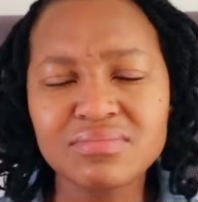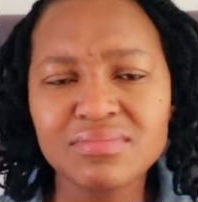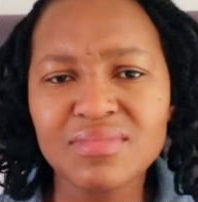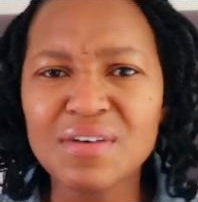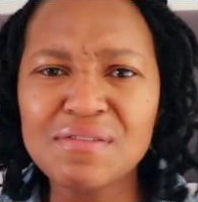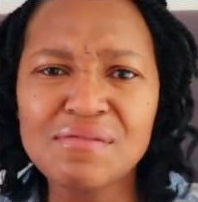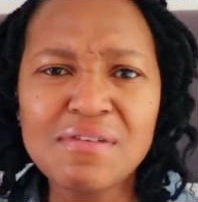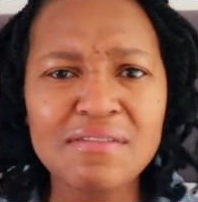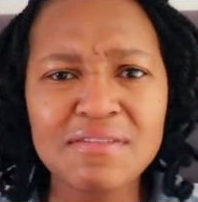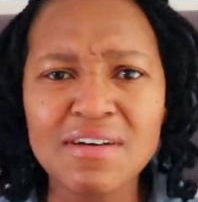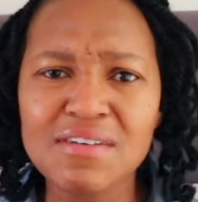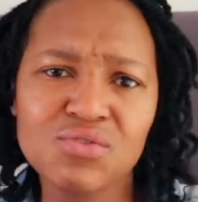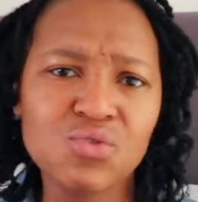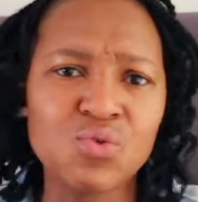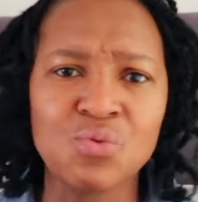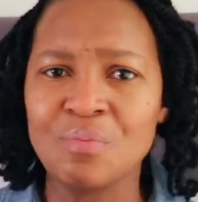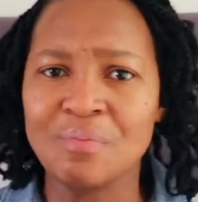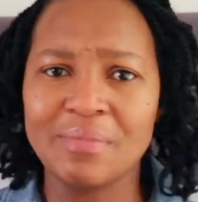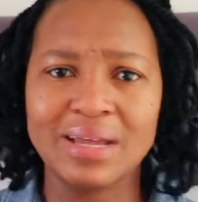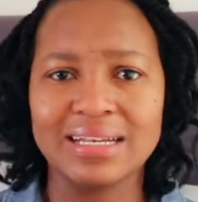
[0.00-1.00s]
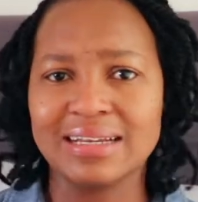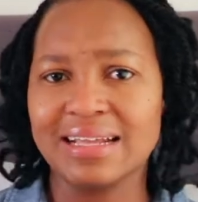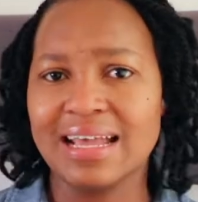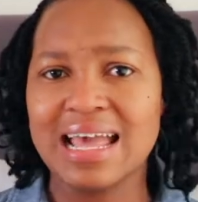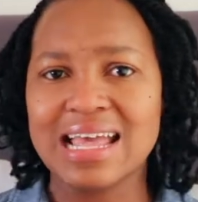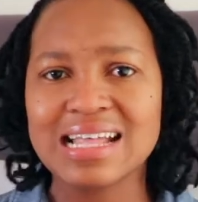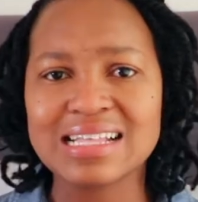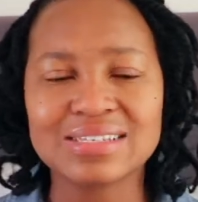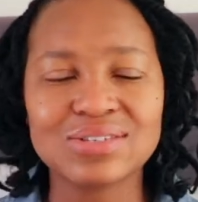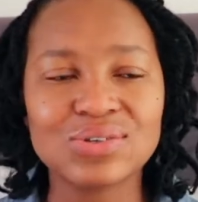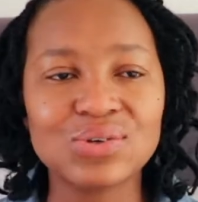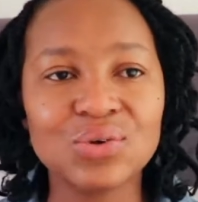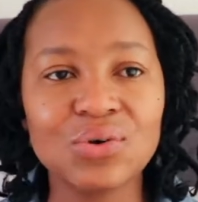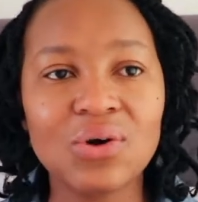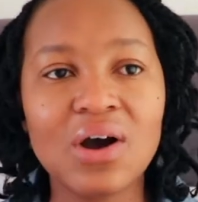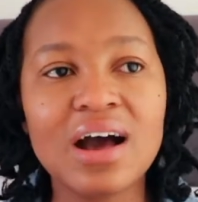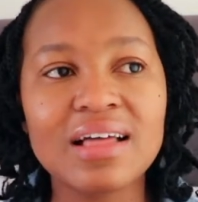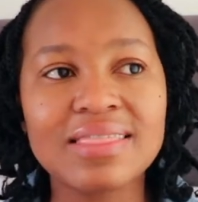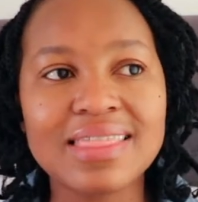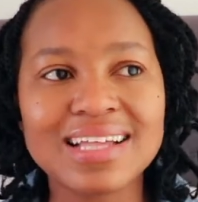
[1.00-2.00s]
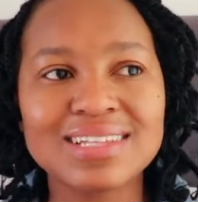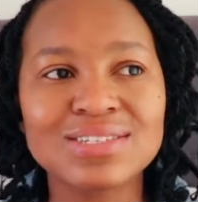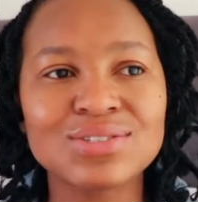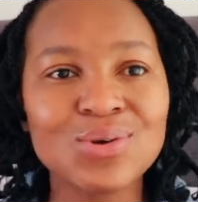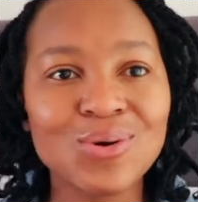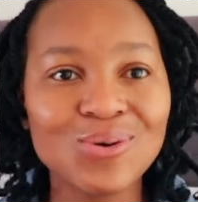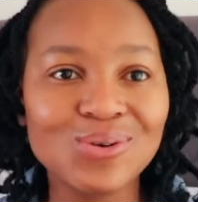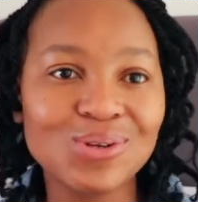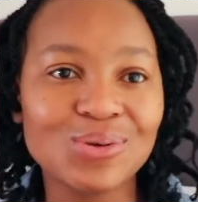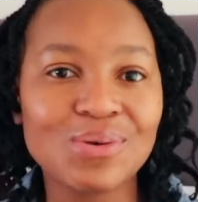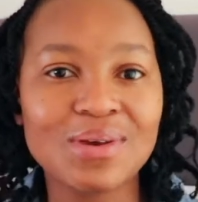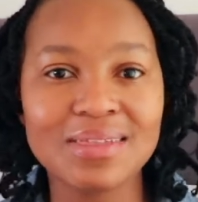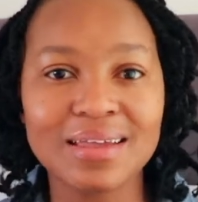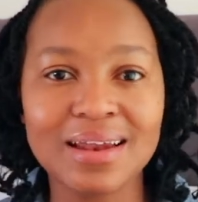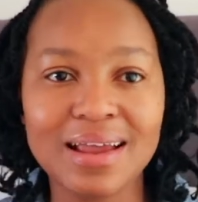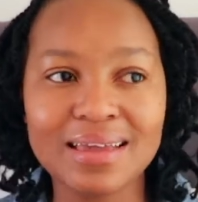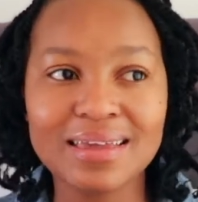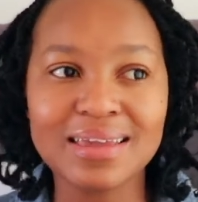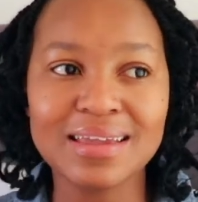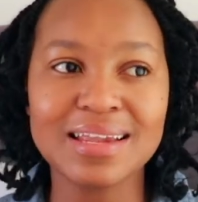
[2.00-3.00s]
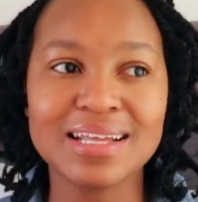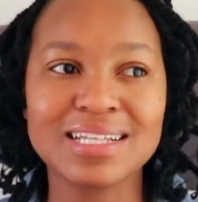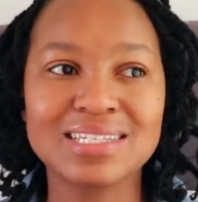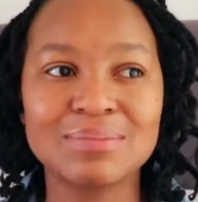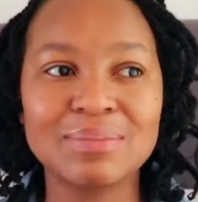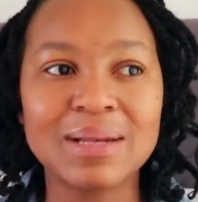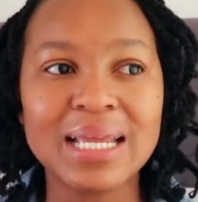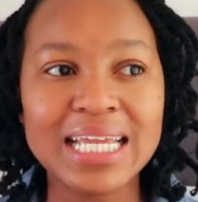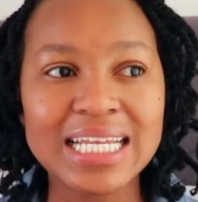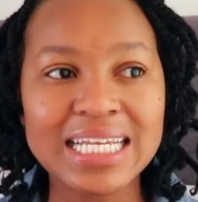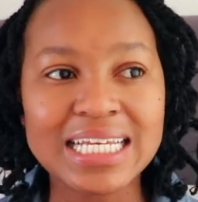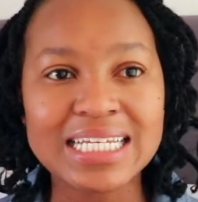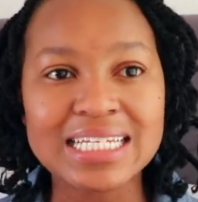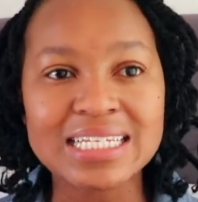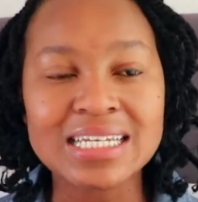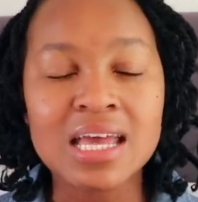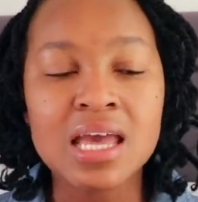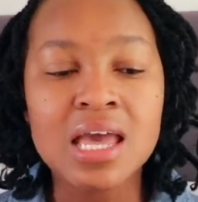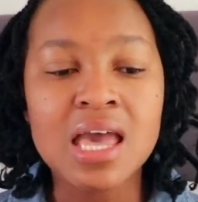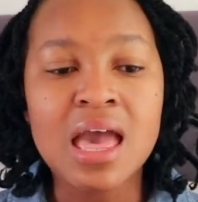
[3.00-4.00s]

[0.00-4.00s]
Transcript: vavavoman, guys, you know, that's the only way that I can explain it.